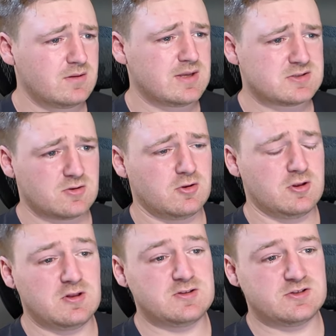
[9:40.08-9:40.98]
Yeah, so
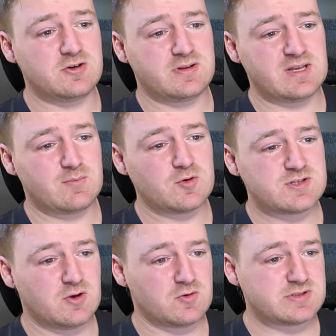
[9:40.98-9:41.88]
it's looking like
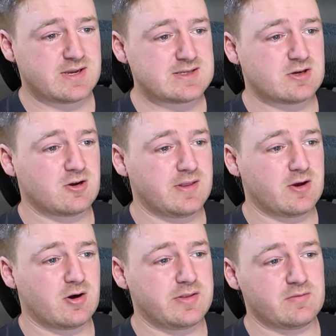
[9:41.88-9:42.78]
most of the Origin guys are
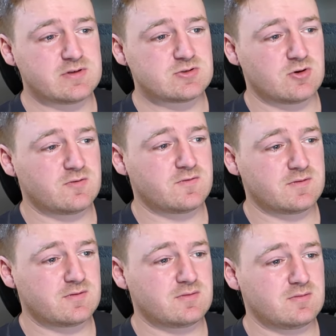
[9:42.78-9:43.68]
like on the reserve
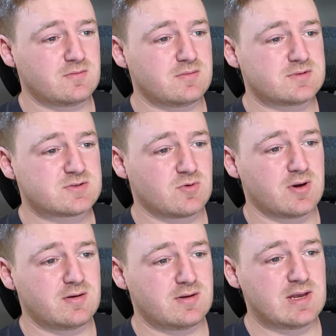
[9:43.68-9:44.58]

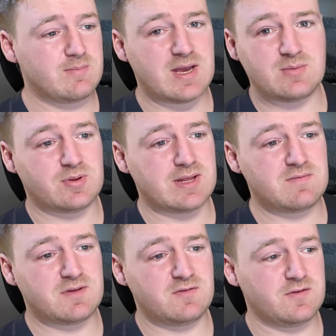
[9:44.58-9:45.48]
squad and might play
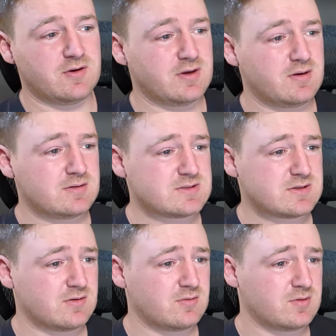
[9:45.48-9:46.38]
if they feel good.
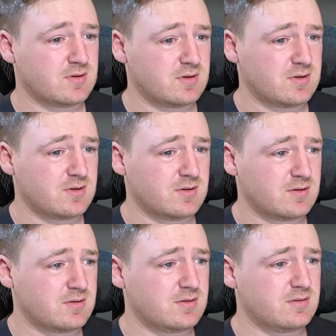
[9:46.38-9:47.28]
So,
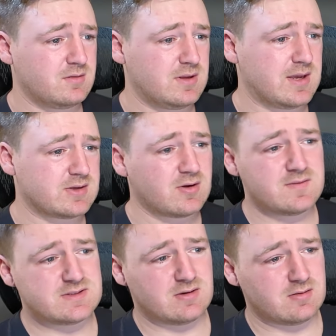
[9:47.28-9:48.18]
yeah,
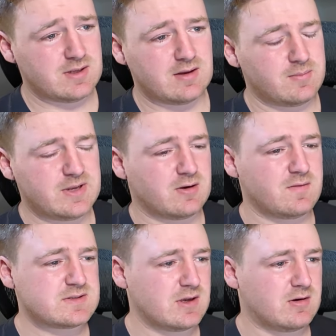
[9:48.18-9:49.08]
obviously, oh, yeah, I mean,
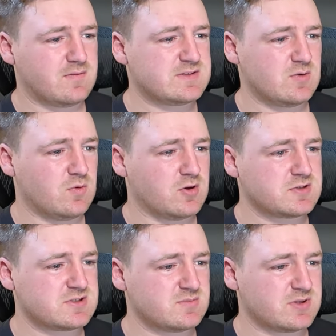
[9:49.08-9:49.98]
obviously, yeah, obviously Walsh
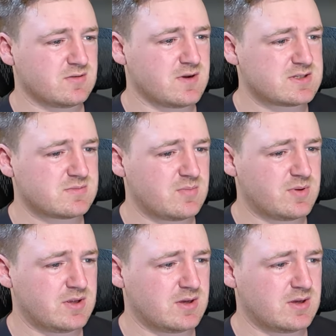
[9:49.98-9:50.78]
isn't, but the rest might be.